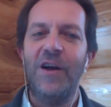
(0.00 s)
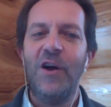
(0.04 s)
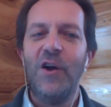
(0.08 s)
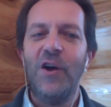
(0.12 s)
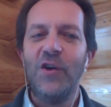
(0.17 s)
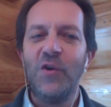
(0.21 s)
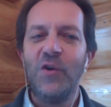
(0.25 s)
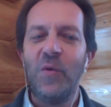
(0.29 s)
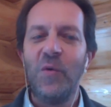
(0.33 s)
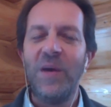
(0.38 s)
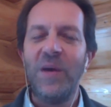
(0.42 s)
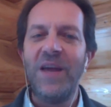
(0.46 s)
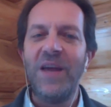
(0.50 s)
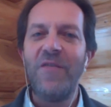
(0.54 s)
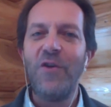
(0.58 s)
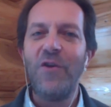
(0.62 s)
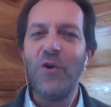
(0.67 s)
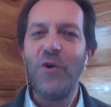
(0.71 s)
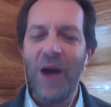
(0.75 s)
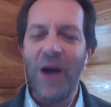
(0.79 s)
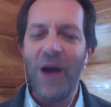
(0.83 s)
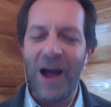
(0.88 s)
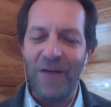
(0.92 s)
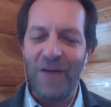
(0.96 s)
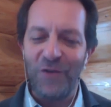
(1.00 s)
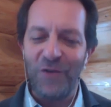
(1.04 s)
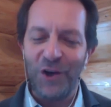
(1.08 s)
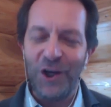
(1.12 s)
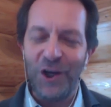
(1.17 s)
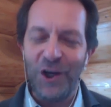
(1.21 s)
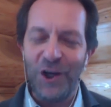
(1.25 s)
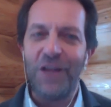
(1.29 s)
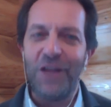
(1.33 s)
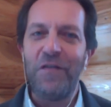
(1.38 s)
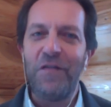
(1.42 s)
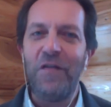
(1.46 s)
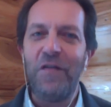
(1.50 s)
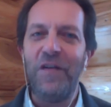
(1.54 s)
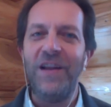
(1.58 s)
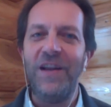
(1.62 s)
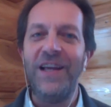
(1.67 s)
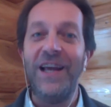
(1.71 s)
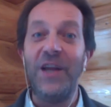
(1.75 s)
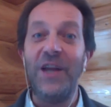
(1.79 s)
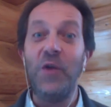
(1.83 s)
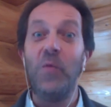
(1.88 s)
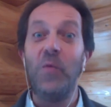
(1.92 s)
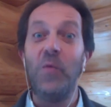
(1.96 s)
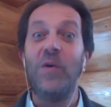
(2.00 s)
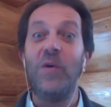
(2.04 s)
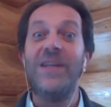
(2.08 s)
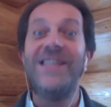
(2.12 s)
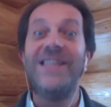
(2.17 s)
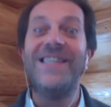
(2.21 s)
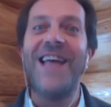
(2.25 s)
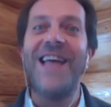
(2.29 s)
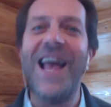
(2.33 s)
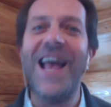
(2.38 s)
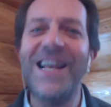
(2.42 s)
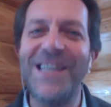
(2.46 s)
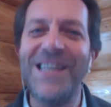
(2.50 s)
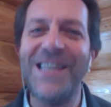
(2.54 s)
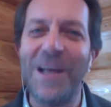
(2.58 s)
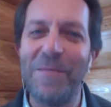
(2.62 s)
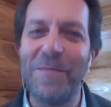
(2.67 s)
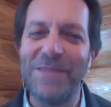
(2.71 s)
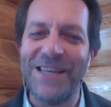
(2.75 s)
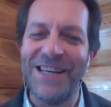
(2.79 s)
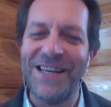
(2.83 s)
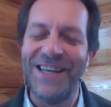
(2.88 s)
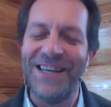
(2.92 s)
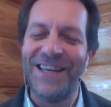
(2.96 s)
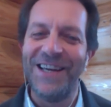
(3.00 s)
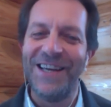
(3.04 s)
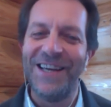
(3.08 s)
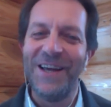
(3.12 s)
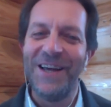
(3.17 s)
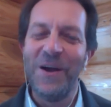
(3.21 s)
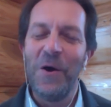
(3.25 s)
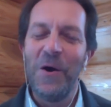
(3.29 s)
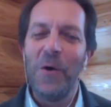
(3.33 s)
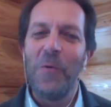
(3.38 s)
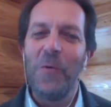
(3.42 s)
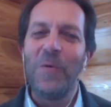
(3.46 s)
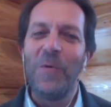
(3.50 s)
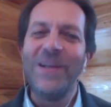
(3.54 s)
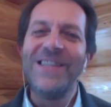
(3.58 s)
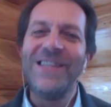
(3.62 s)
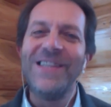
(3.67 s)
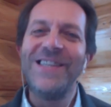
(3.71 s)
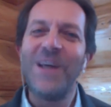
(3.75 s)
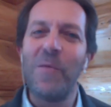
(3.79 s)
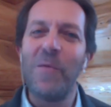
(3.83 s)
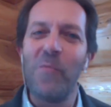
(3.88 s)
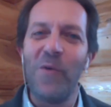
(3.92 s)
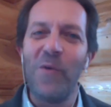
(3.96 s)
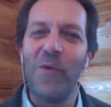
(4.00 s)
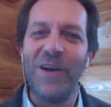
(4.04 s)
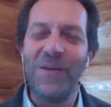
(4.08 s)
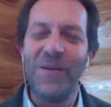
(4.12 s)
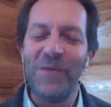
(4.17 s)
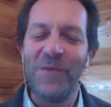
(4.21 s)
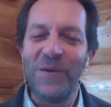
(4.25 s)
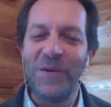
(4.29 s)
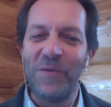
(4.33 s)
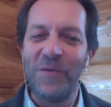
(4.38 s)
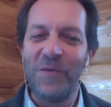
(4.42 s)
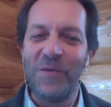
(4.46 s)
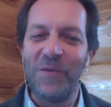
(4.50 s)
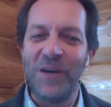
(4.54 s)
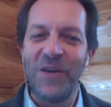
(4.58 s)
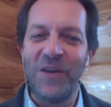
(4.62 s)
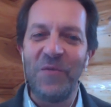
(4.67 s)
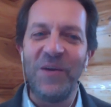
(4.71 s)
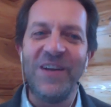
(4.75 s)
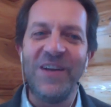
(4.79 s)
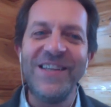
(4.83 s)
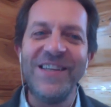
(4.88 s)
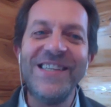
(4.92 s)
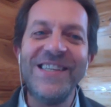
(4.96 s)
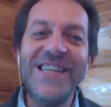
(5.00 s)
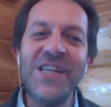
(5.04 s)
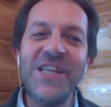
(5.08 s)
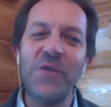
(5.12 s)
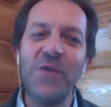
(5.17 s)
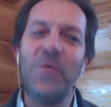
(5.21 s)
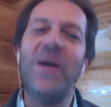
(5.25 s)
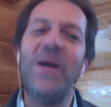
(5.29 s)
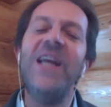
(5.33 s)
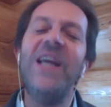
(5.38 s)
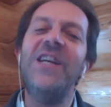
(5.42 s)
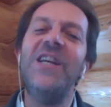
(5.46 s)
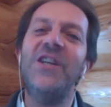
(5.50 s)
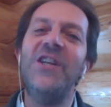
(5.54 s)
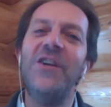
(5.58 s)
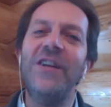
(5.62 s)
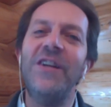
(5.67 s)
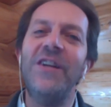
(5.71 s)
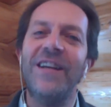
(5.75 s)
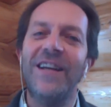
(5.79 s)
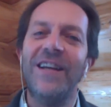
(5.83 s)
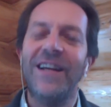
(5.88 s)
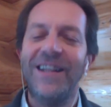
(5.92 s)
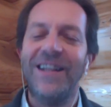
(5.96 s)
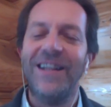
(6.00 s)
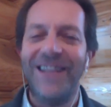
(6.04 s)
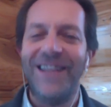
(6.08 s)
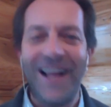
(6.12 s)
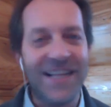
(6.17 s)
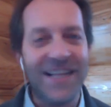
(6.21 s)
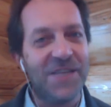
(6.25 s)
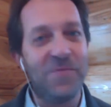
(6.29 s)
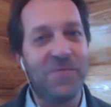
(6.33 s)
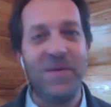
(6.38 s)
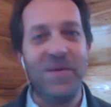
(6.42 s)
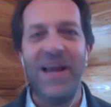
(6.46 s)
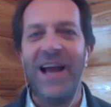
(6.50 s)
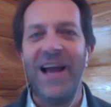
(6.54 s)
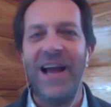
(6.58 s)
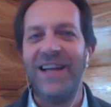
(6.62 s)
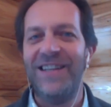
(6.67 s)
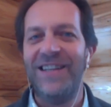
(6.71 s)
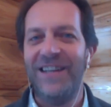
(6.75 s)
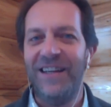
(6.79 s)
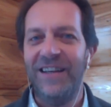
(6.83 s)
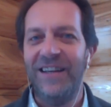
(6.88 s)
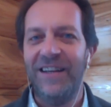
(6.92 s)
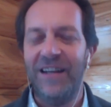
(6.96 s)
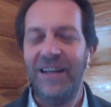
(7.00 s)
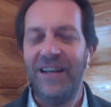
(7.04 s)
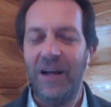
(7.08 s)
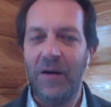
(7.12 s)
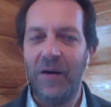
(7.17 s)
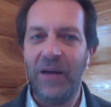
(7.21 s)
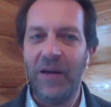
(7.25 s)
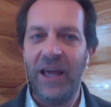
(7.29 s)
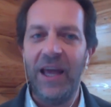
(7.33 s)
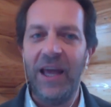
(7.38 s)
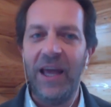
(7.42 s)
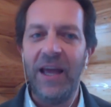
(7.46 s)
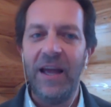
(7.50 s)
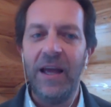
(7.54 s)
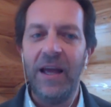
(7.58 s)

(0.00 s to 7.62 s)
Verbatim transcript: So whenever you have a gut feeling and you want to say something when someone when, when you're in a situation, that's reacting. Okay.